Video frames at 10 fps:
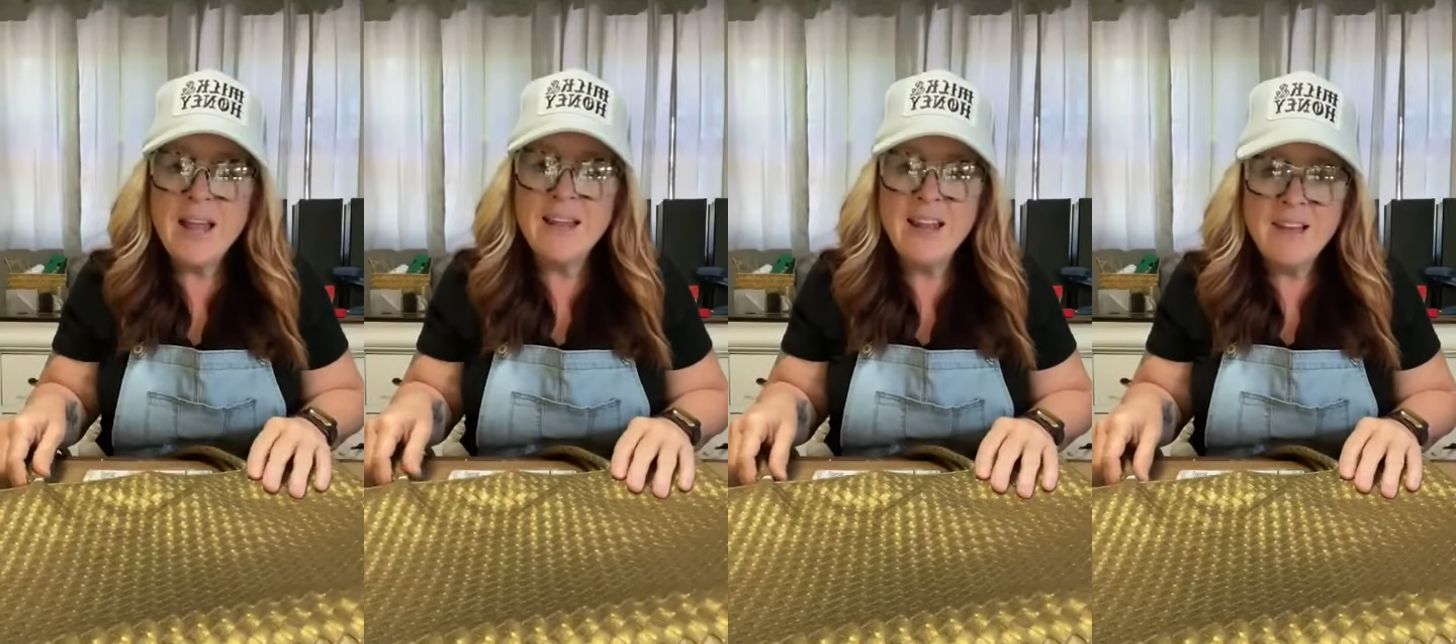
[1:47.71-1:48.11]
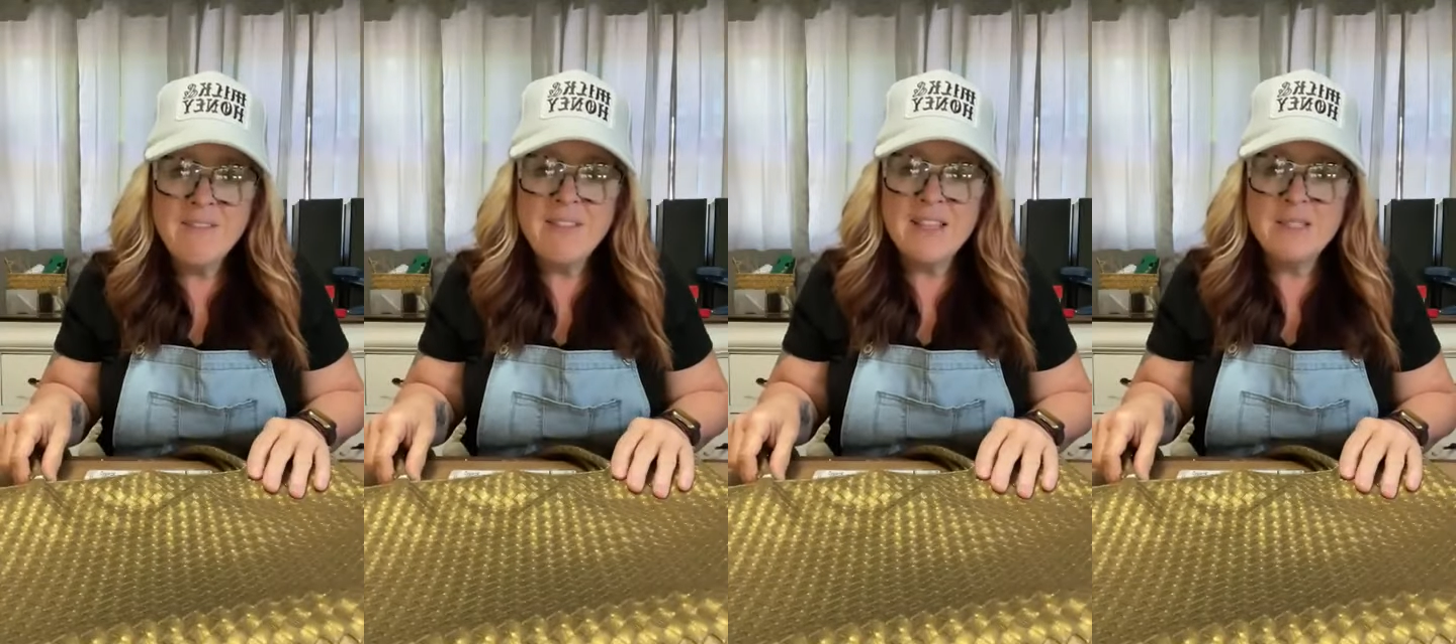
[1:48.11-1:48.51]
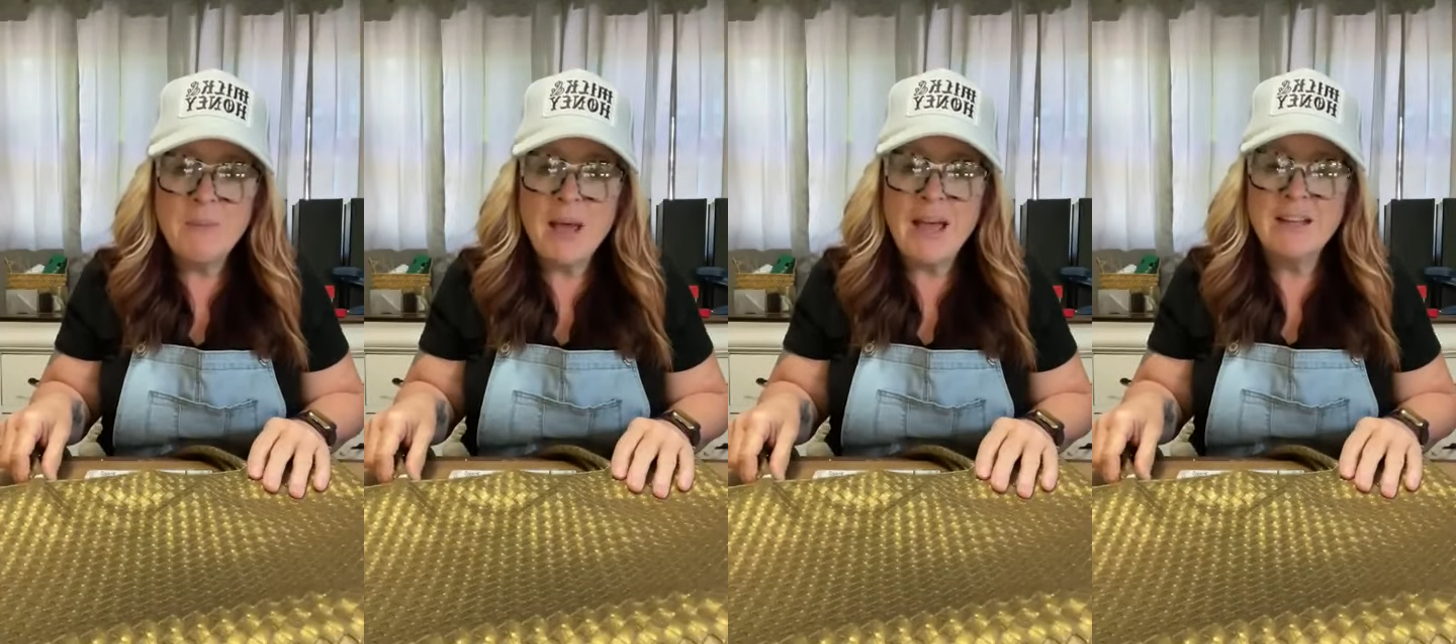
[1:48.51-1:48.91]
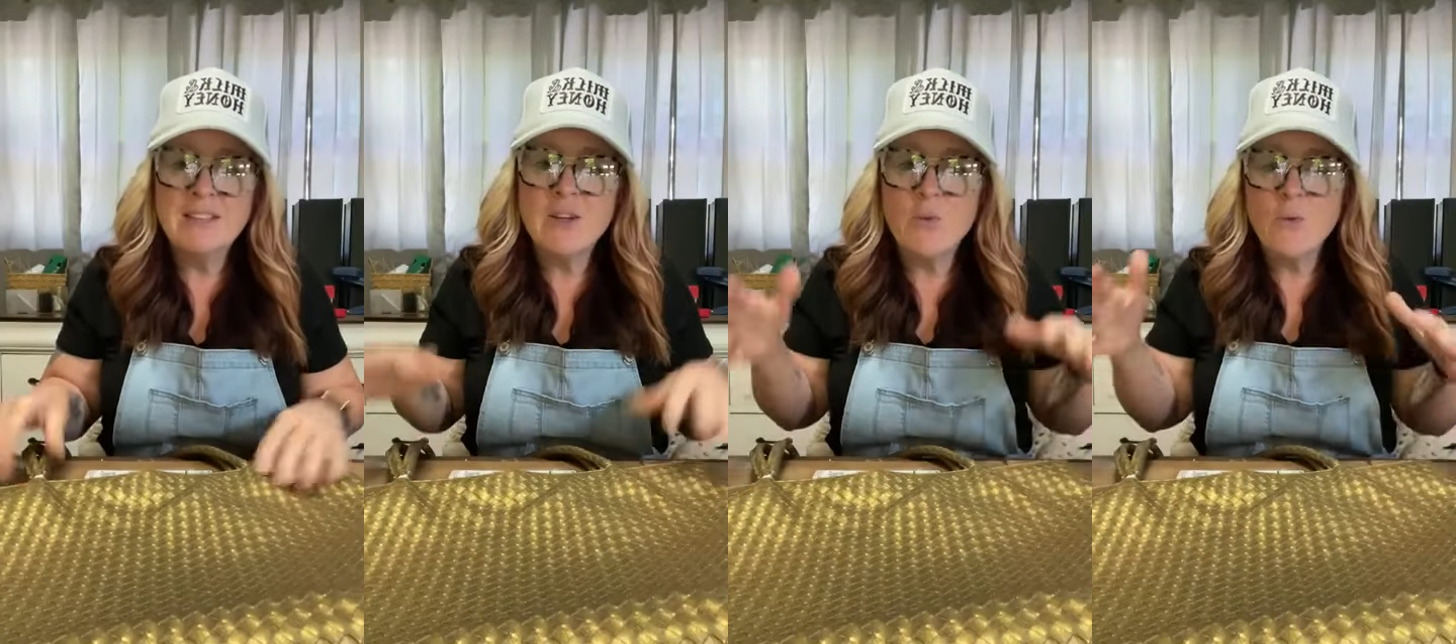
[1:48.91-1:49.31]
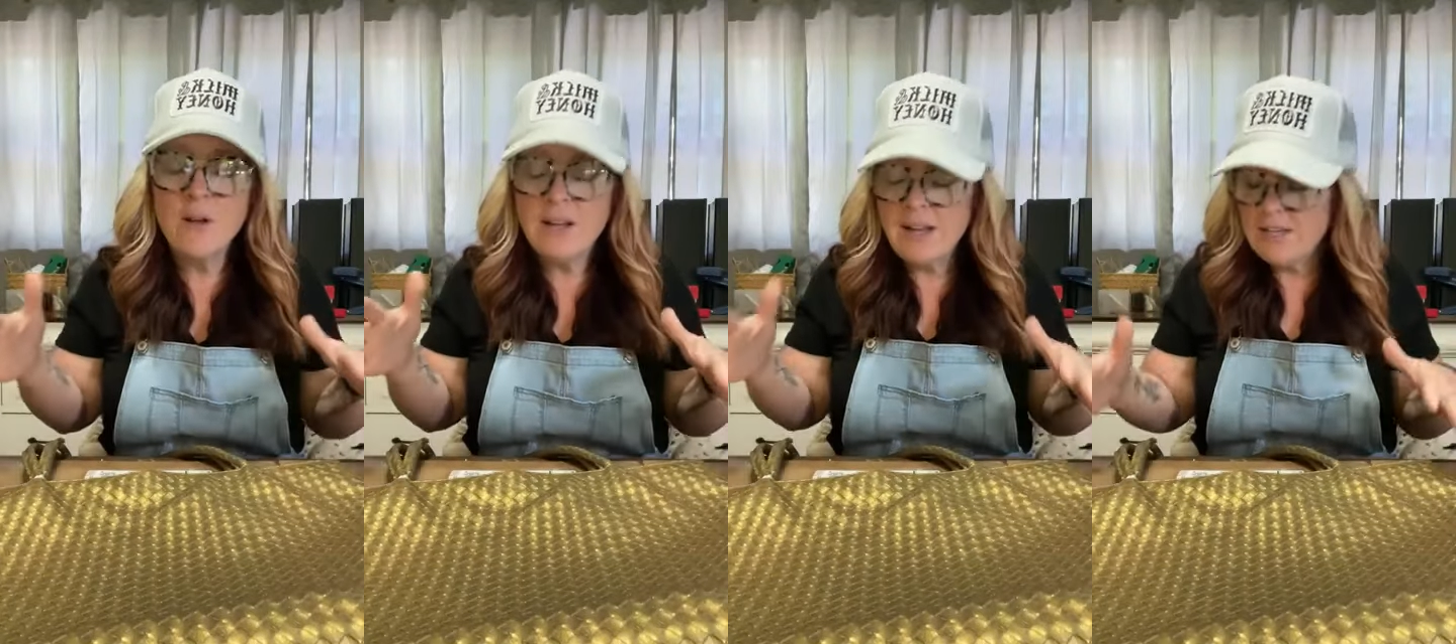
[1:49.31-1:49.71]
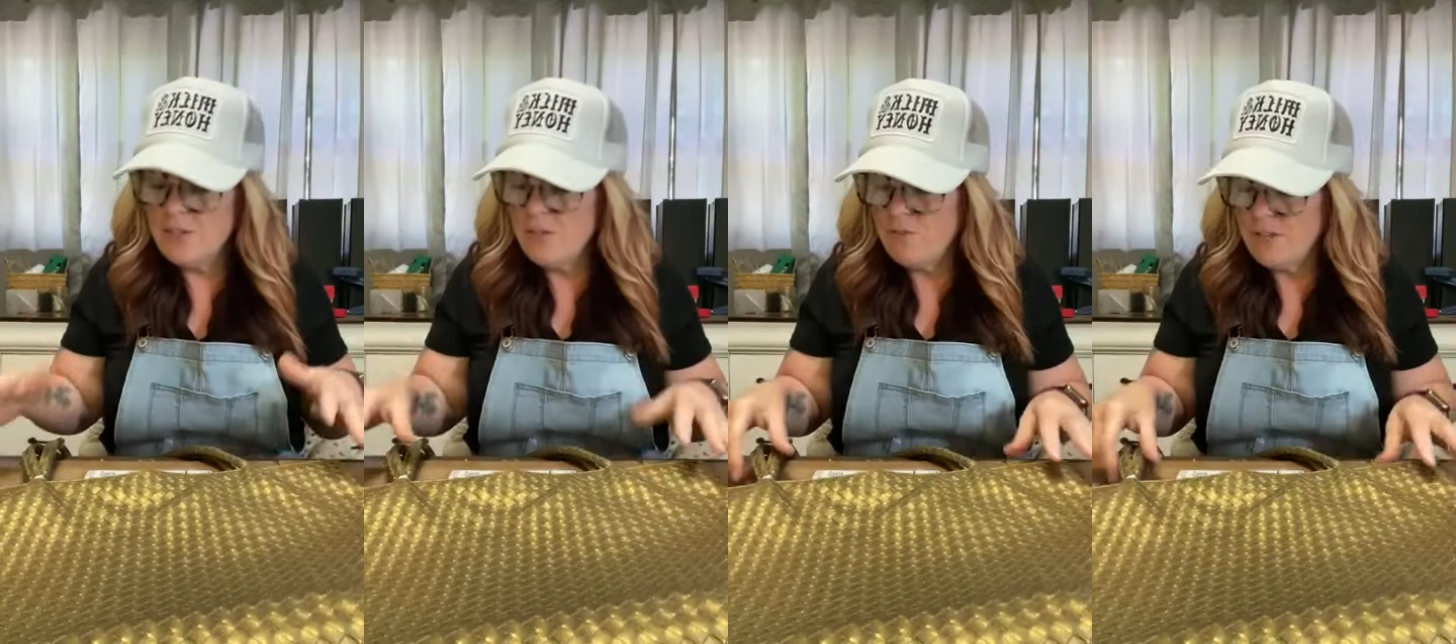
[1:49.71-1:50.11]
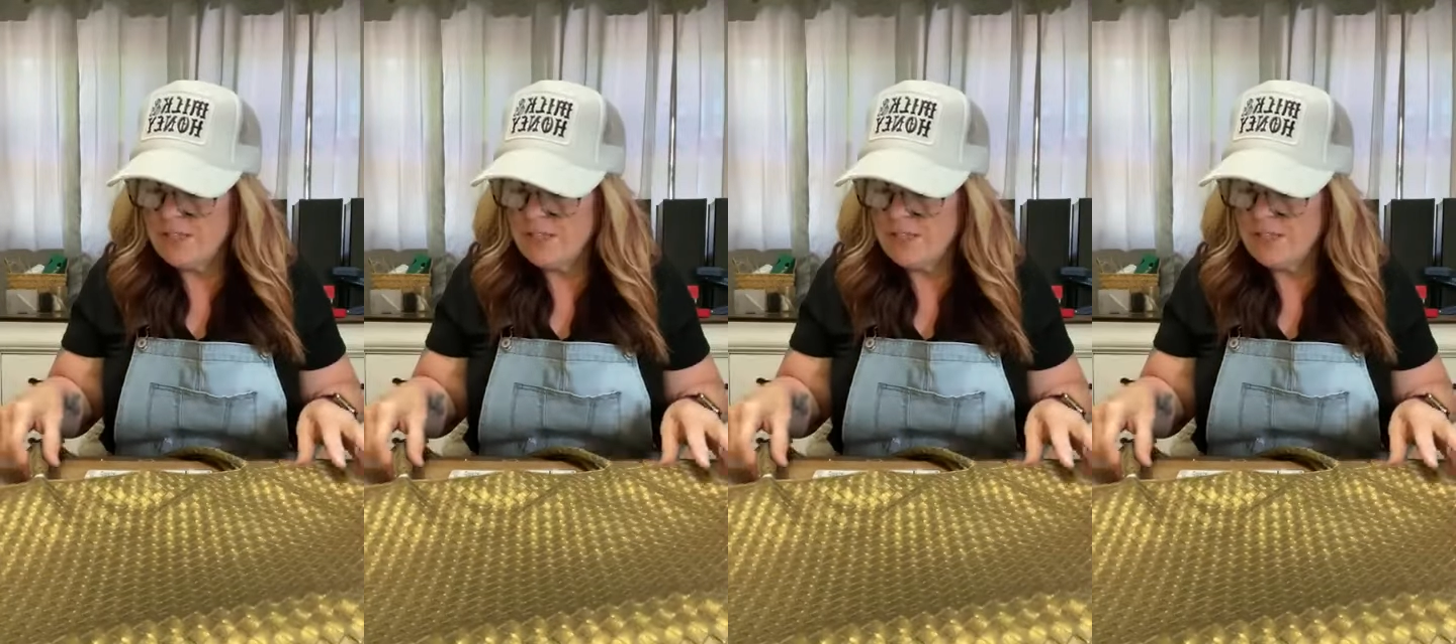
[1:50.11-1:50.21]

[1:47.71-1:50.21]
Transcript: I love this bag, so what can I do to